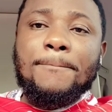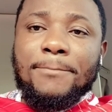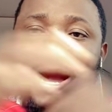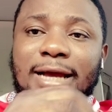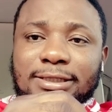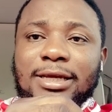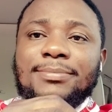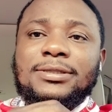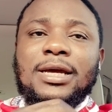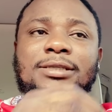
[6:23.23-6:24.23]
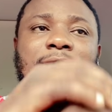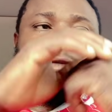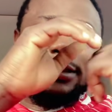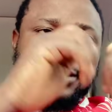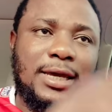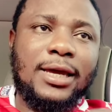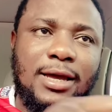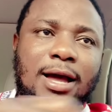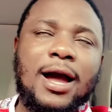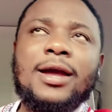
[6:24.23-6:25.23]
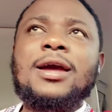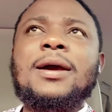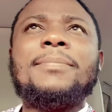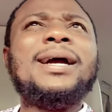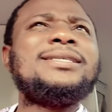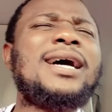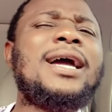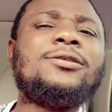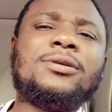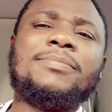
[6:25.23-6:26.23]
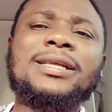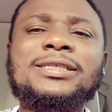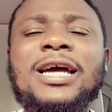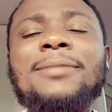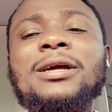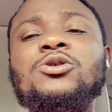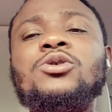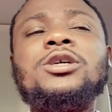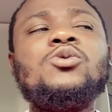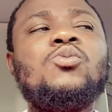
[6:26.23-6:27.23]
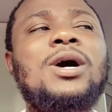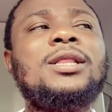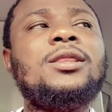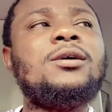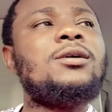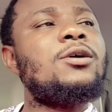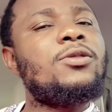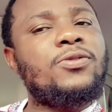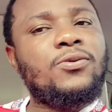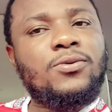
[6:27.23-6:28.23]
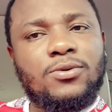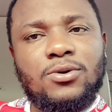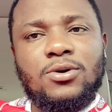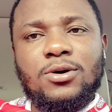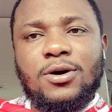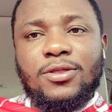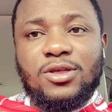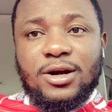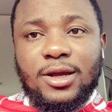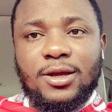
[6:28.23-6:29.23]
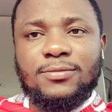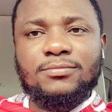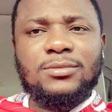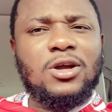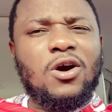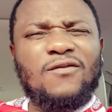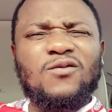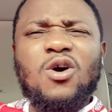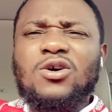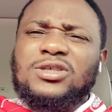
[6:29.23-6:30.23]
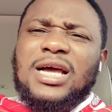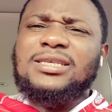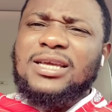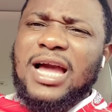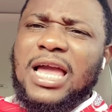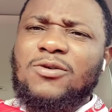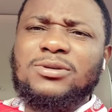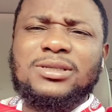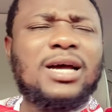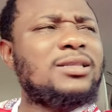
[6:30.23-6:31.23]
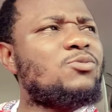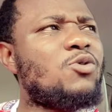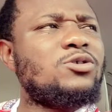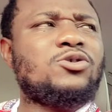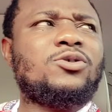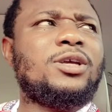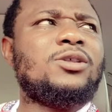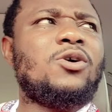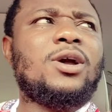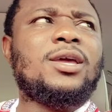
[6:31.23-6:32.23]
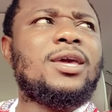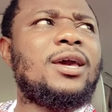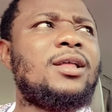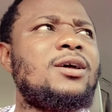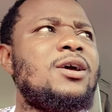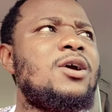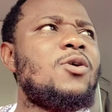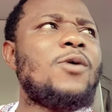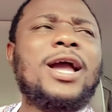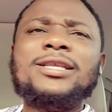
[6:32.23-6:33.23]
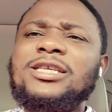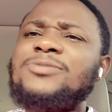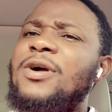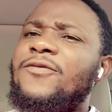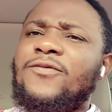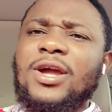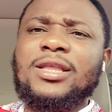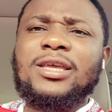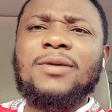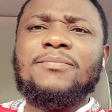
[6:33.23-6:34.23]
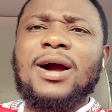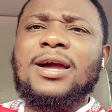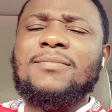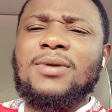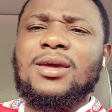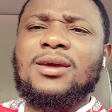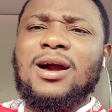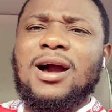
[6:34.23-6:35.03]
buy same thing, and say, take, guy. By the time I do it one, full, three, of course, as a guy, you will start wondering, or a girl, why is this my friend keep buying me